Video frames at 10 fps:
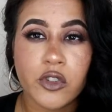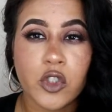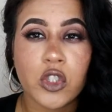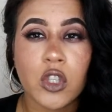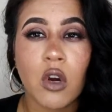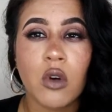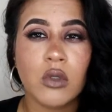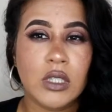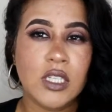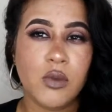
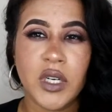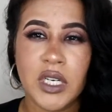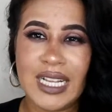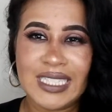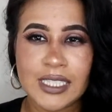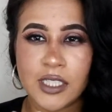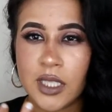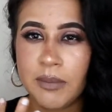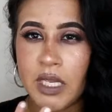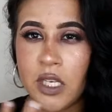So this wouldn't
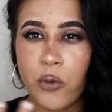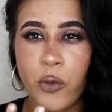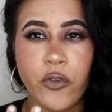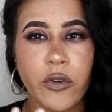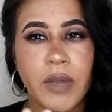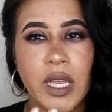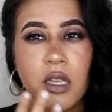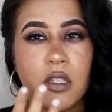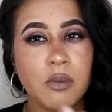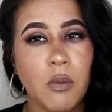necessarily be nude for
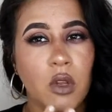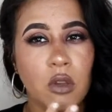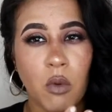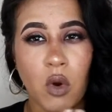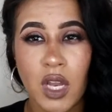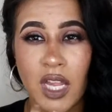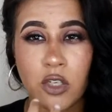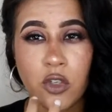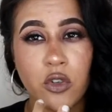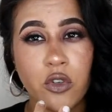me. It's more
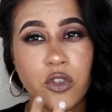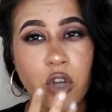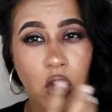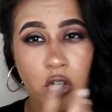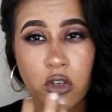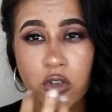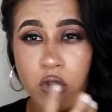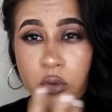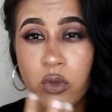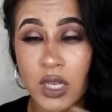like a darker
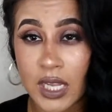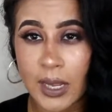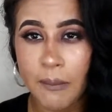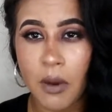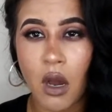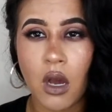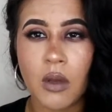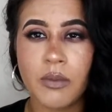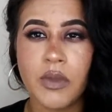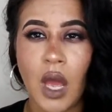nude lip,
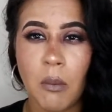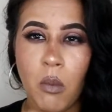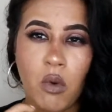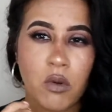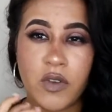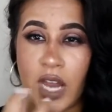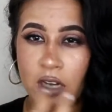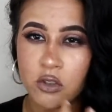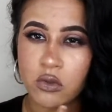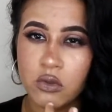not more of a
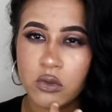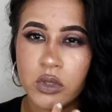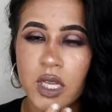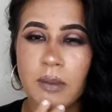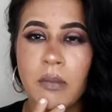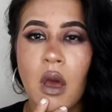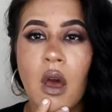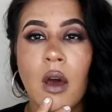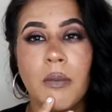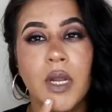natural nude lip,
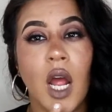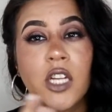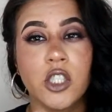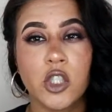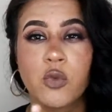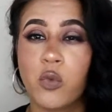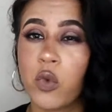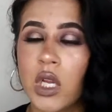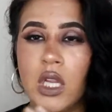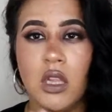but I just
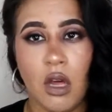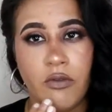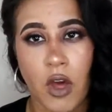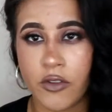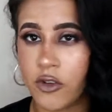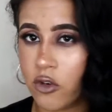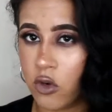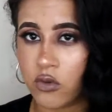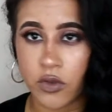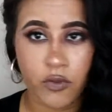really love the
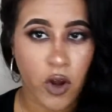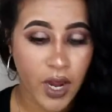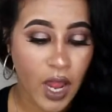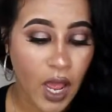undertones of gray.